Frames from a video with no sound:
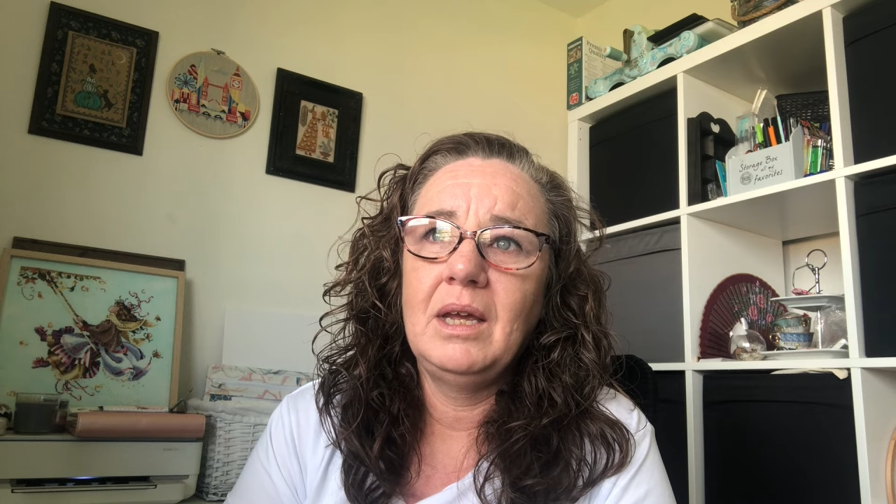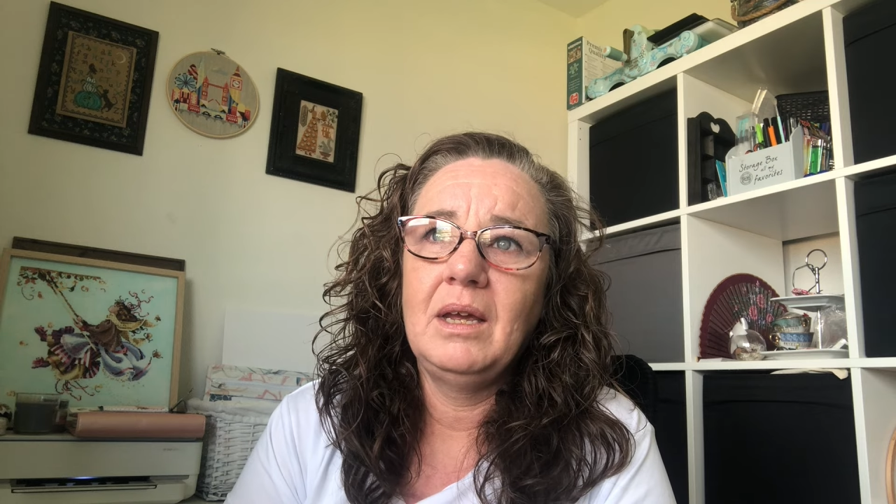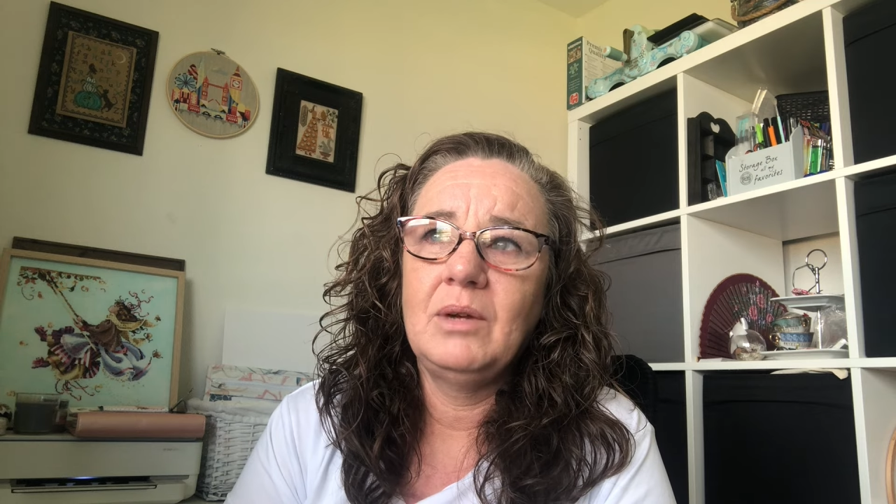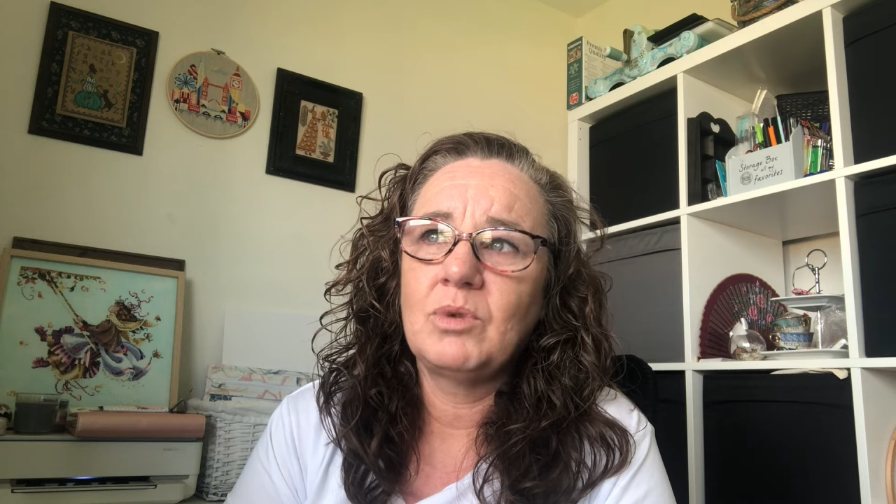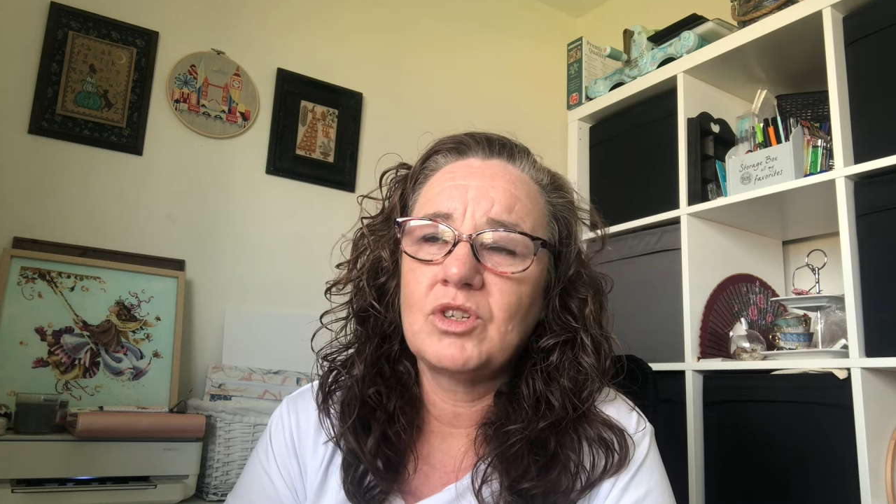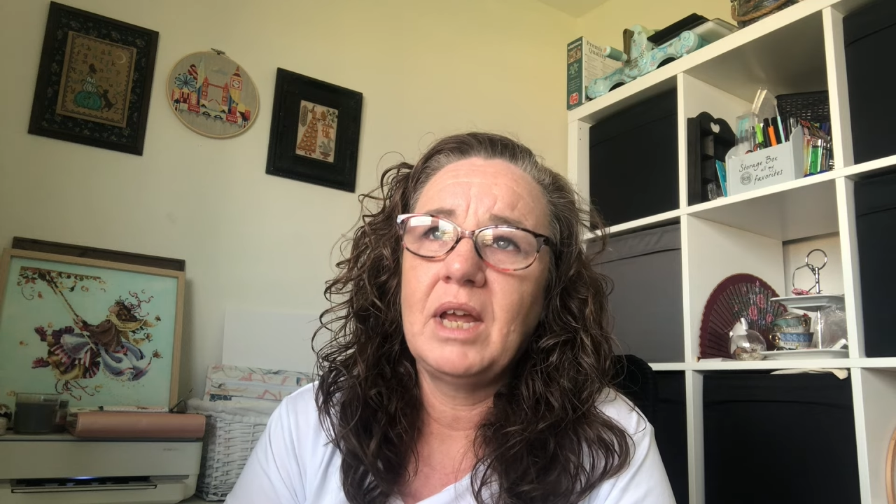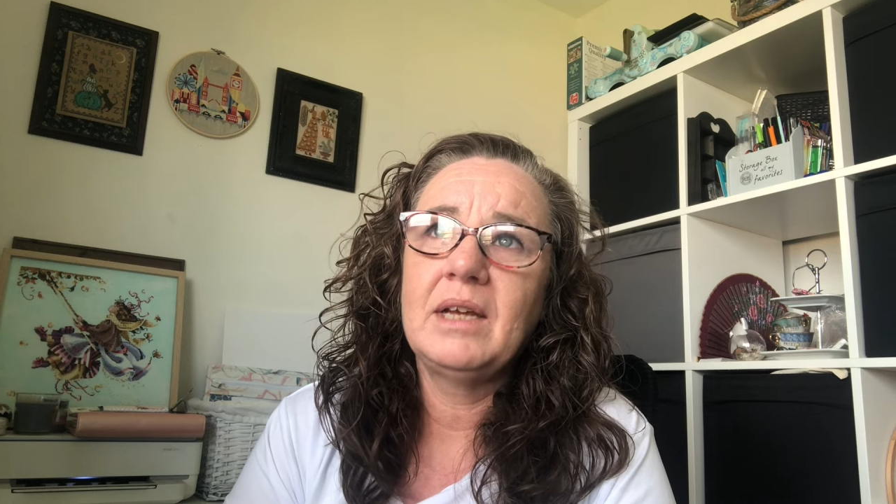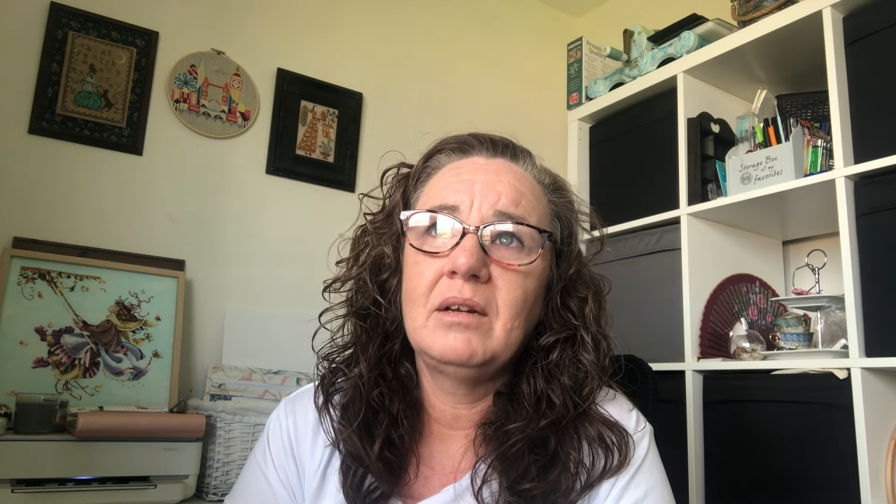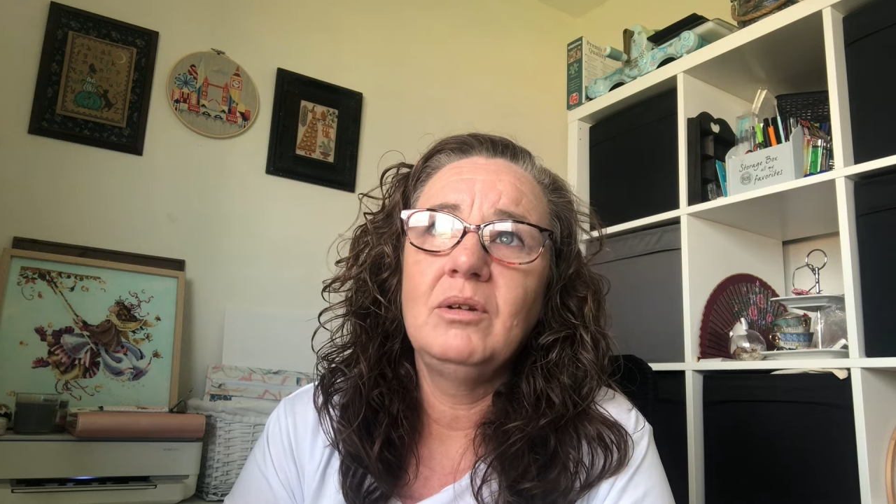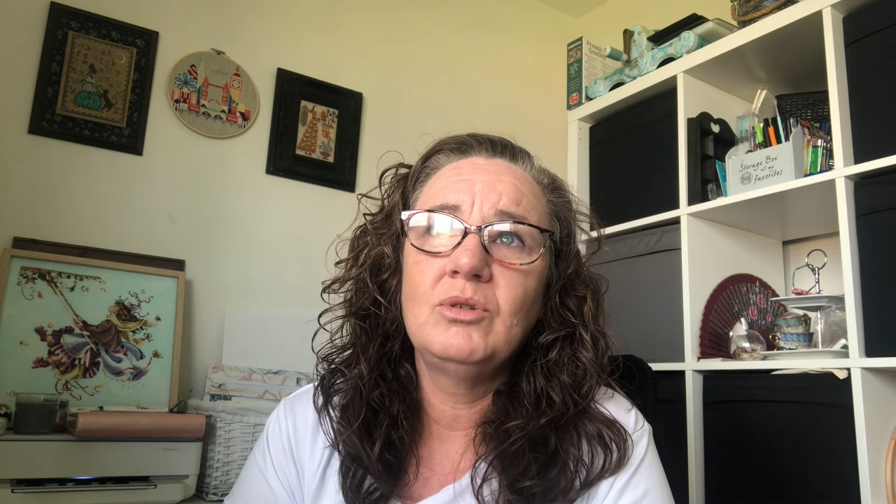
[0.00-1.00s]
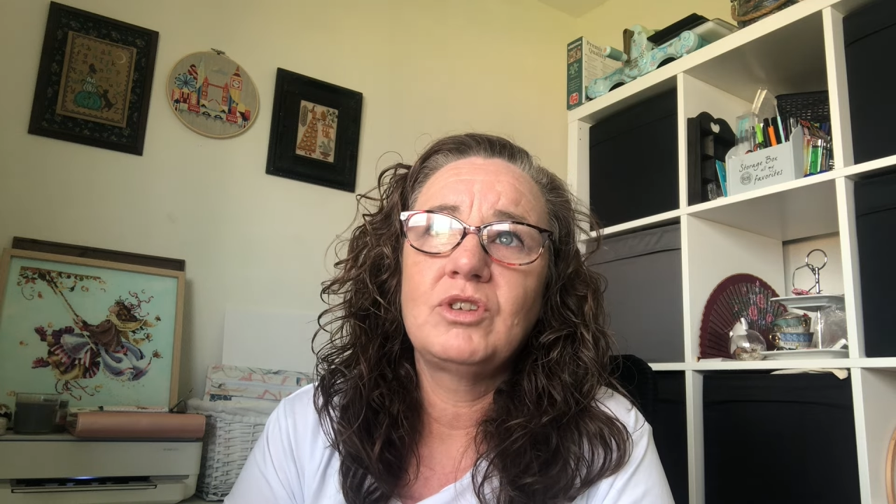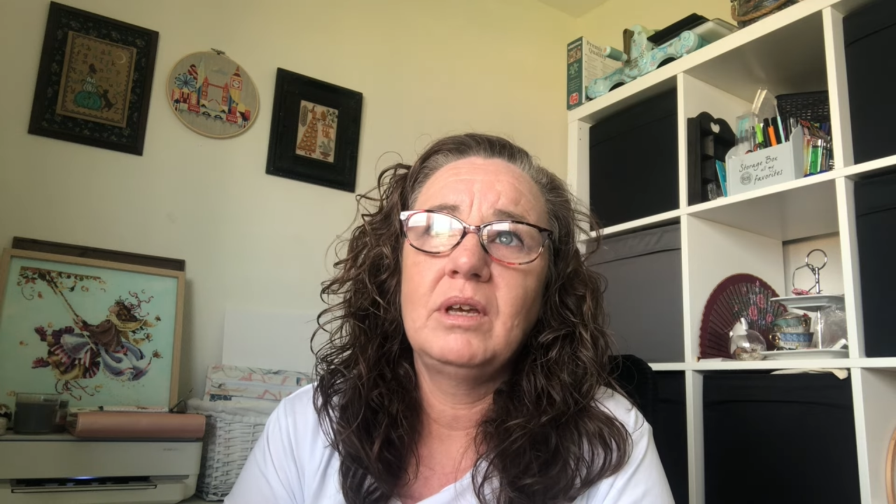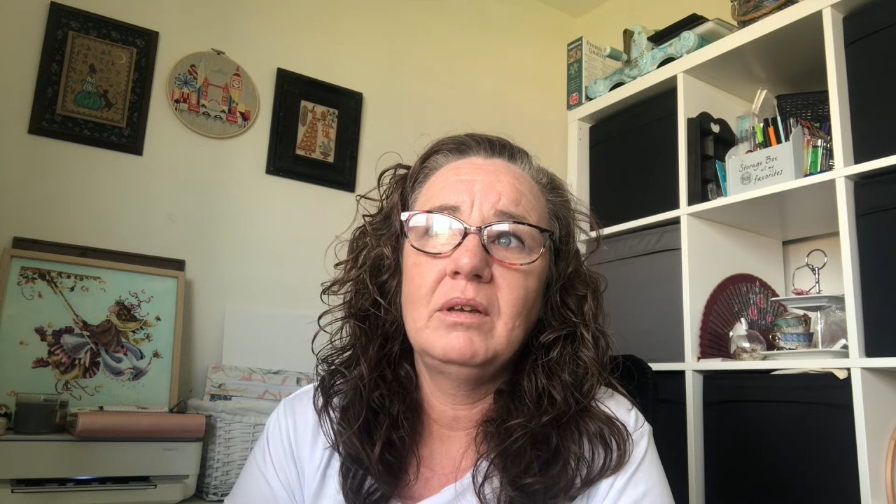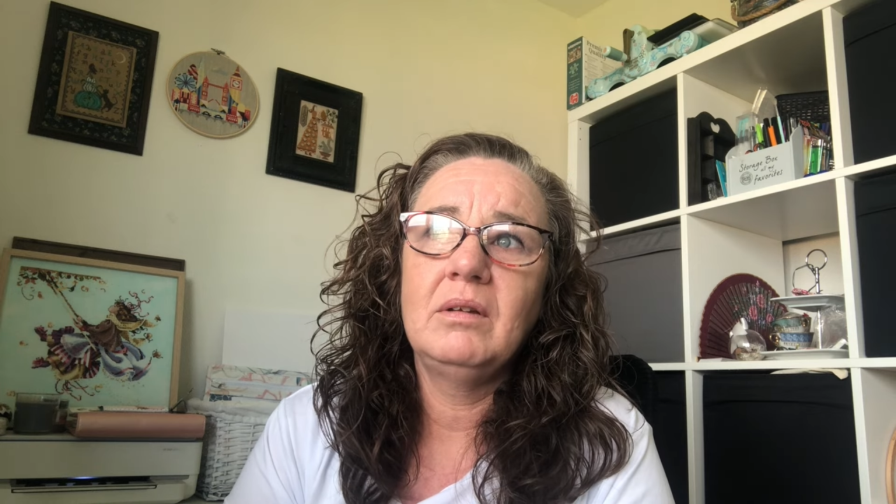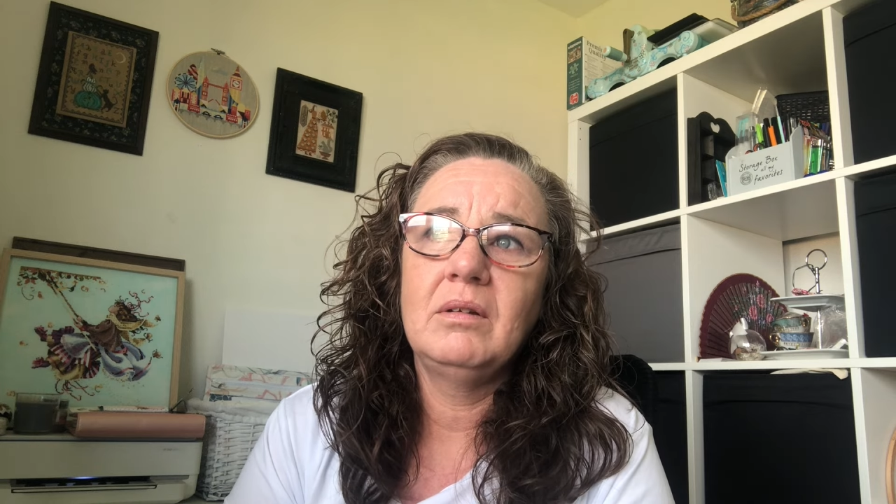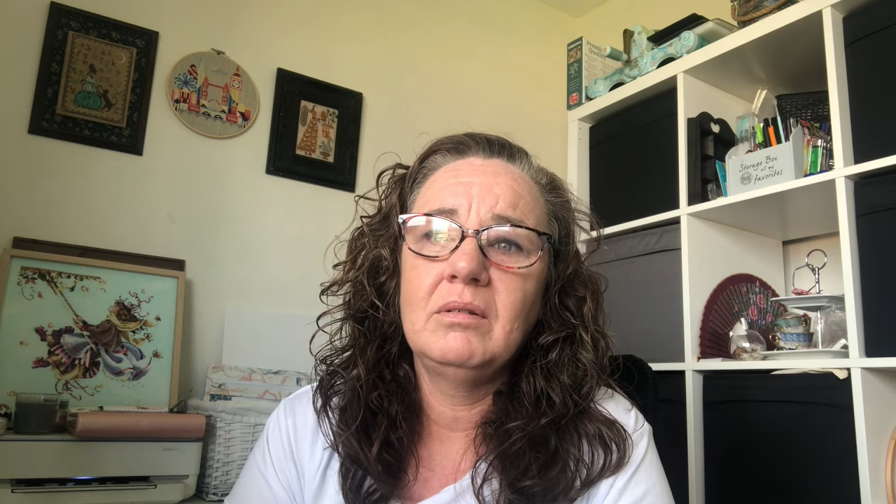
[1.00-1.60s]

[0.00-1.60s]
It was like losing,